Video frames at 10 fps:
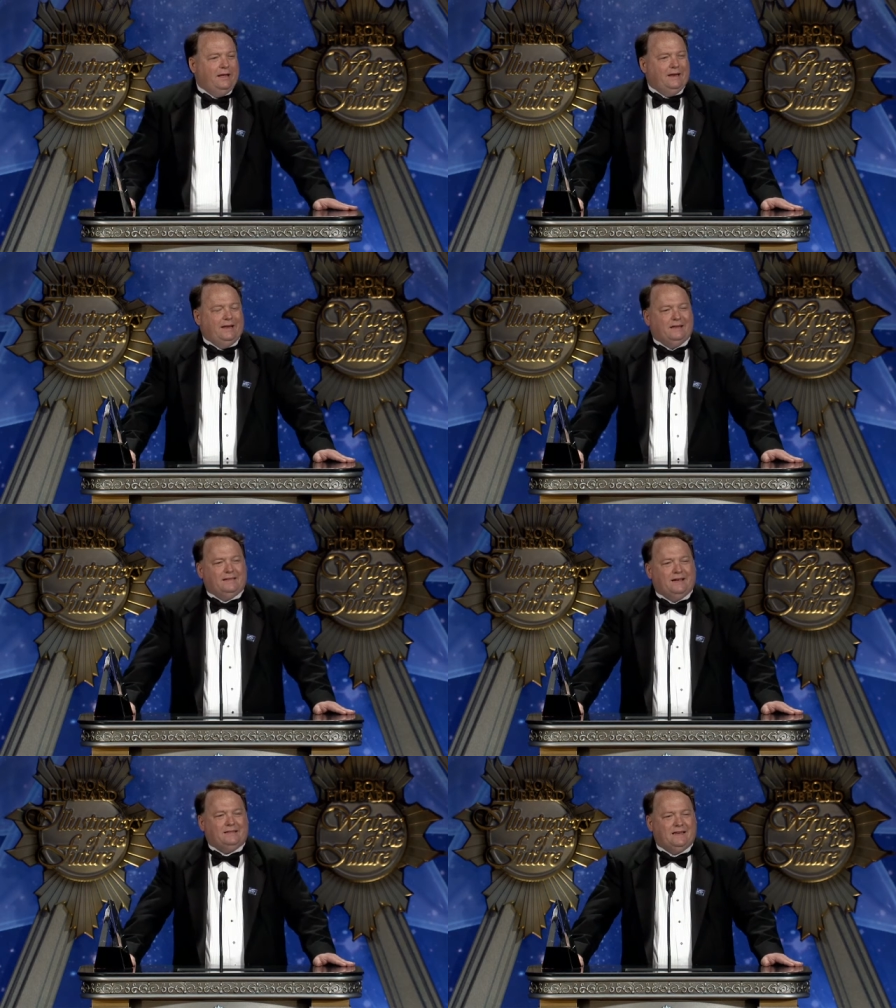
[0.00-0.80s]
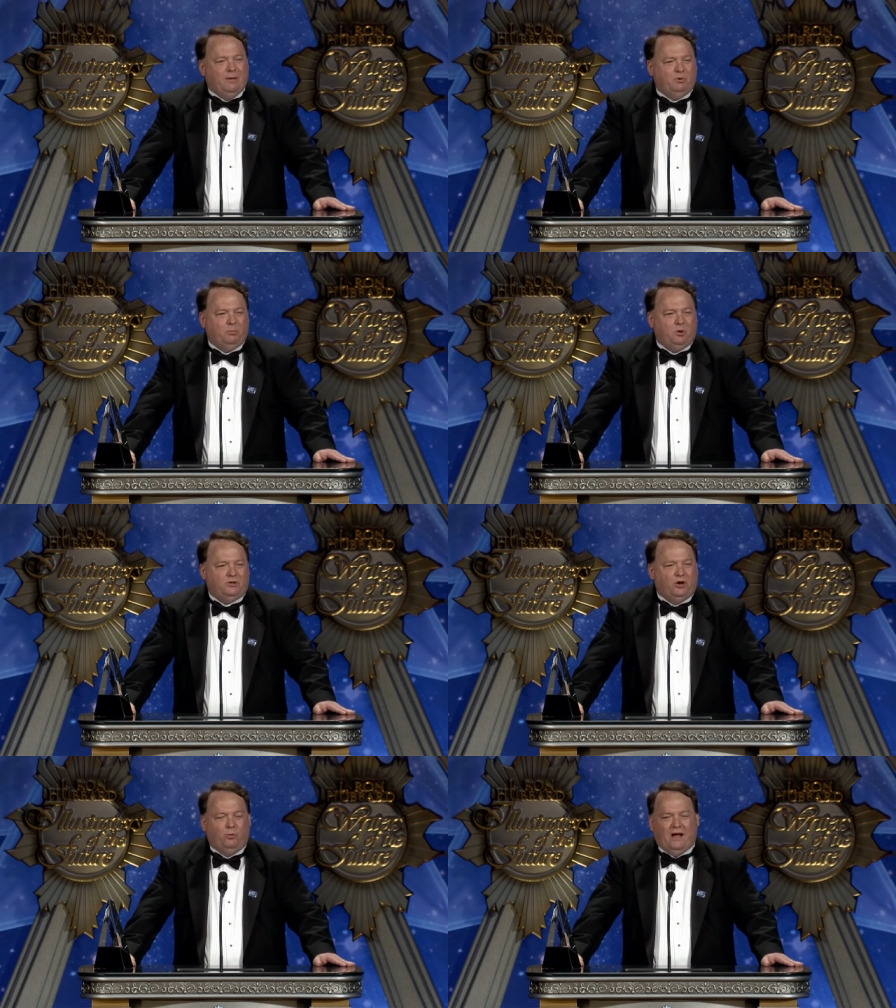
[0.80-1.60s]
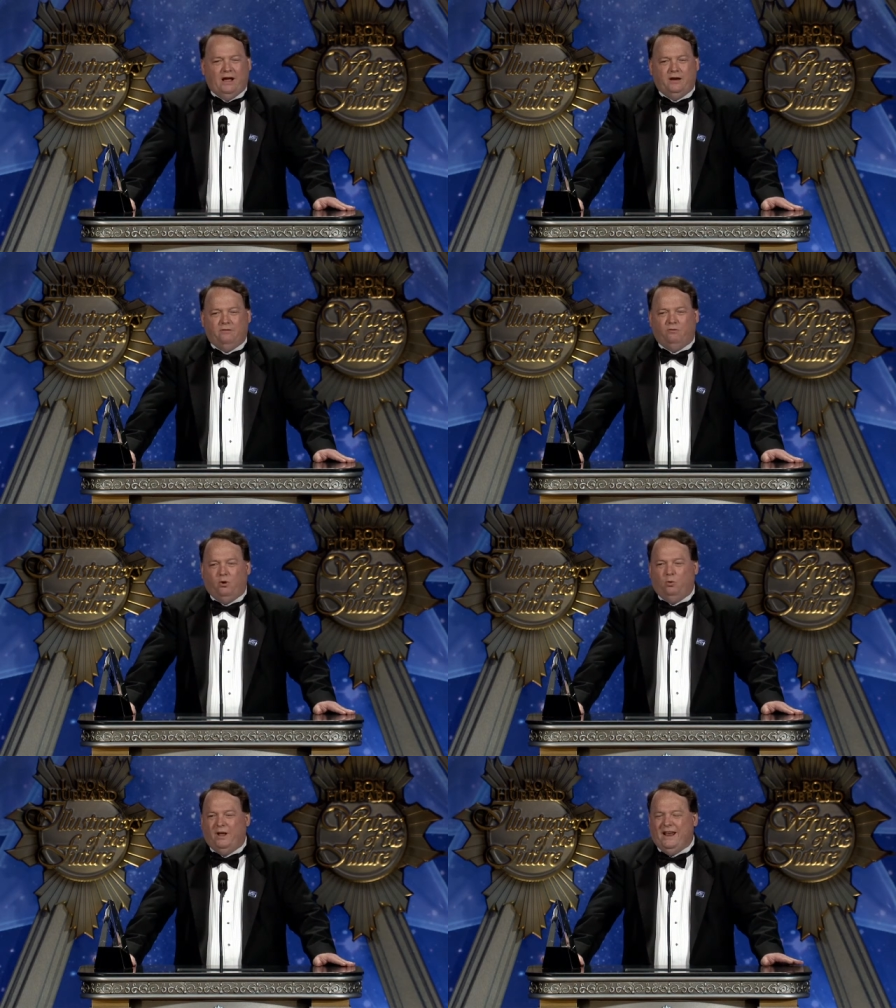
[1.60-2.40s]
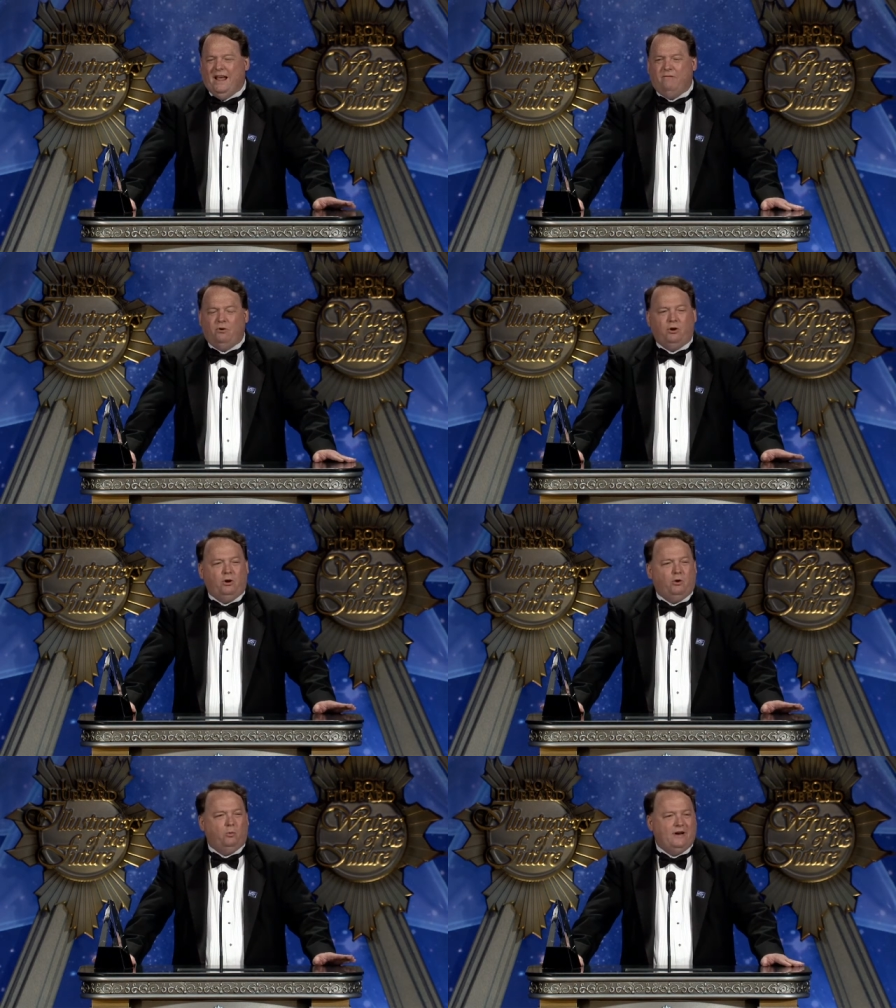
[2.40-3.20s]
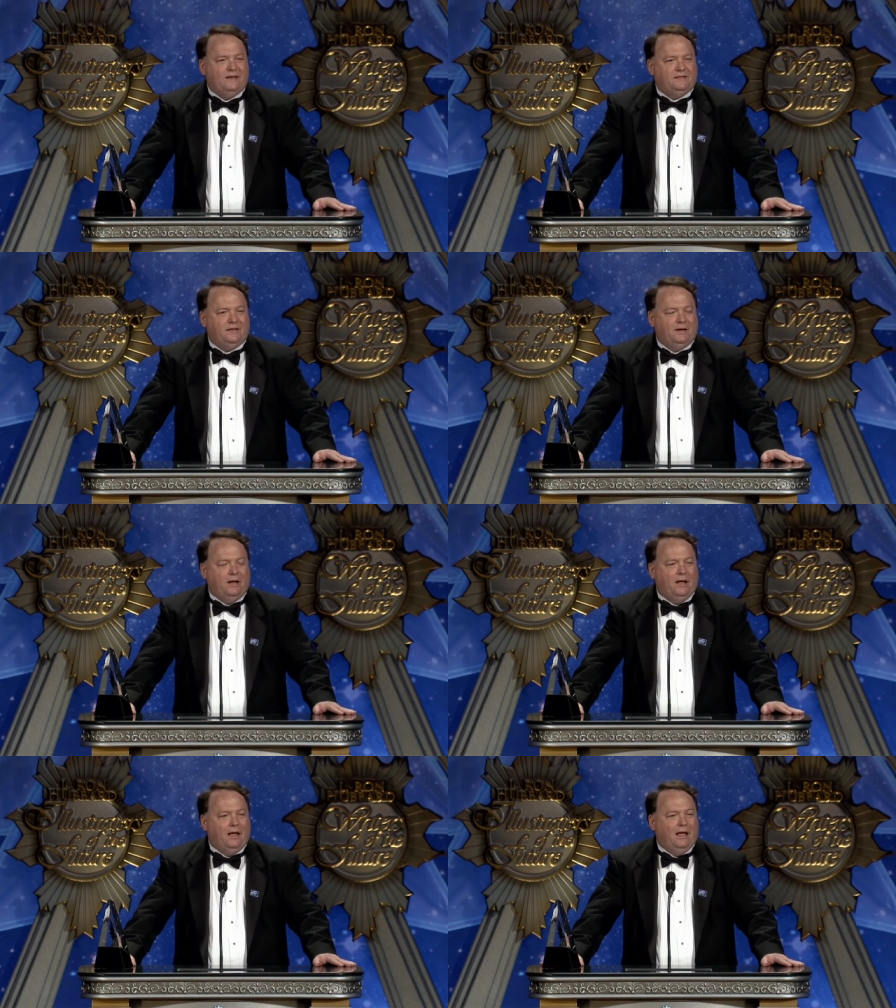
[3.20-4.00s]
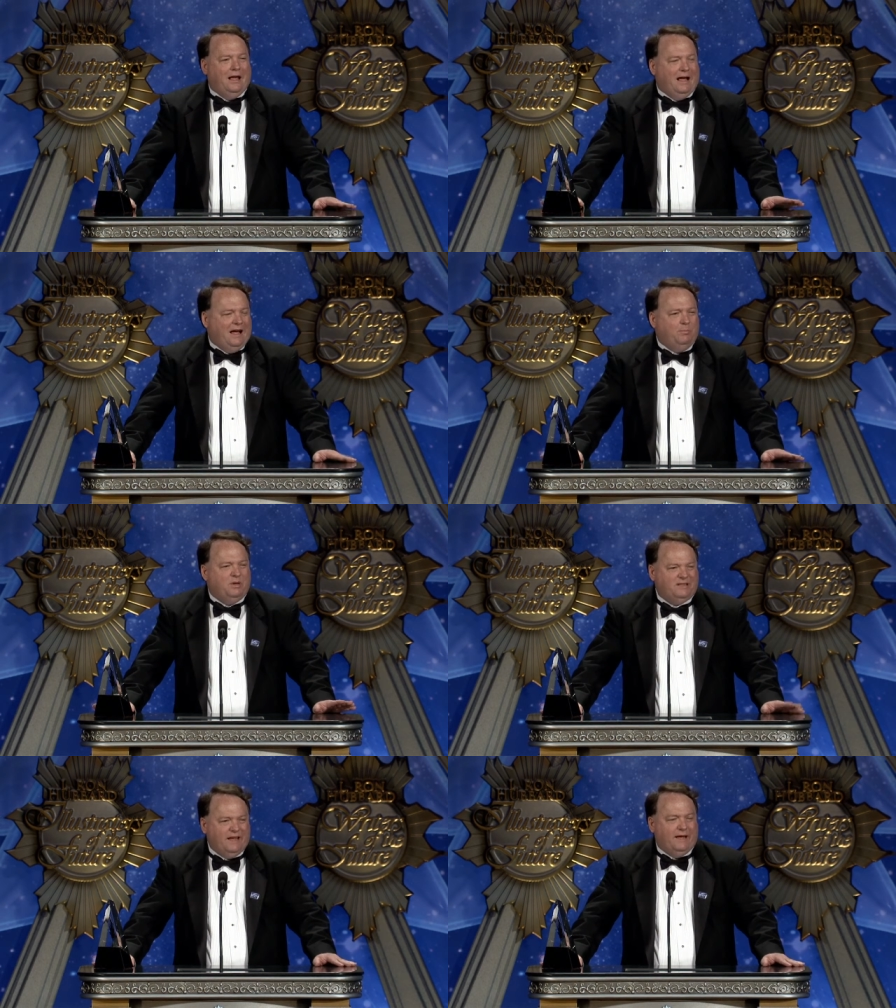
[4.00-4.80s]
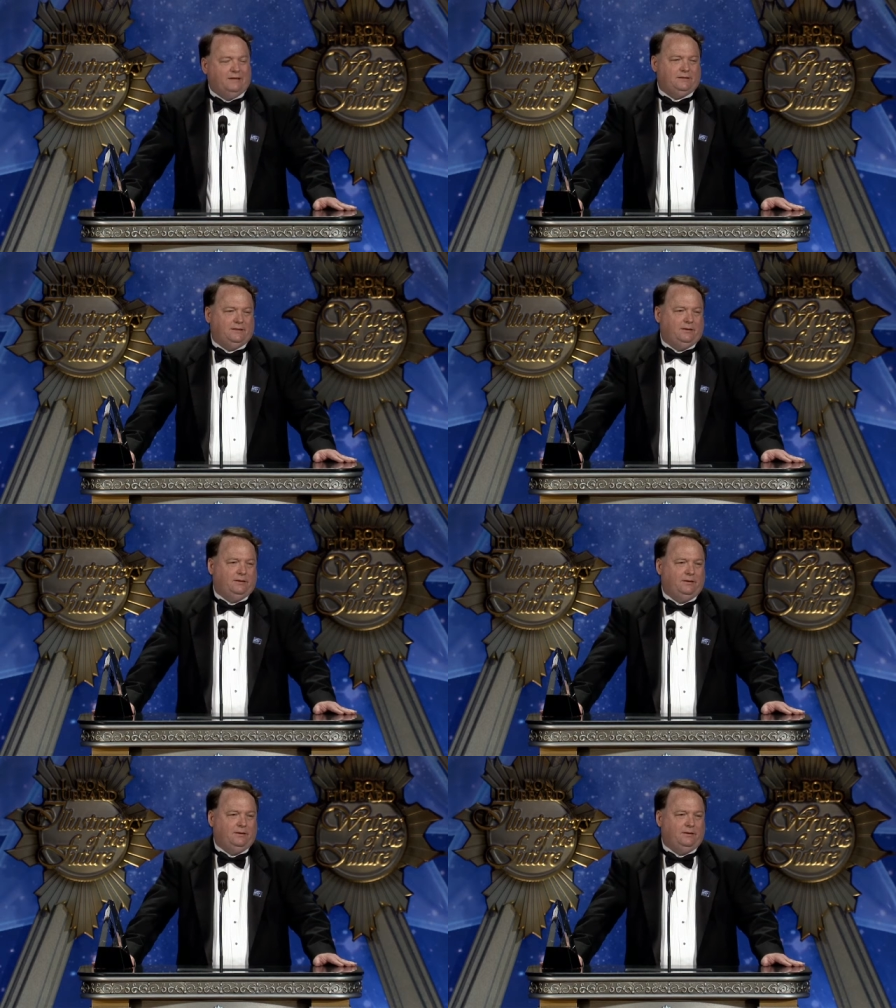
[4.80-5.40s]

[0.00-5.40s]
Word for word: it is acceptable to write for whatever reason I possess.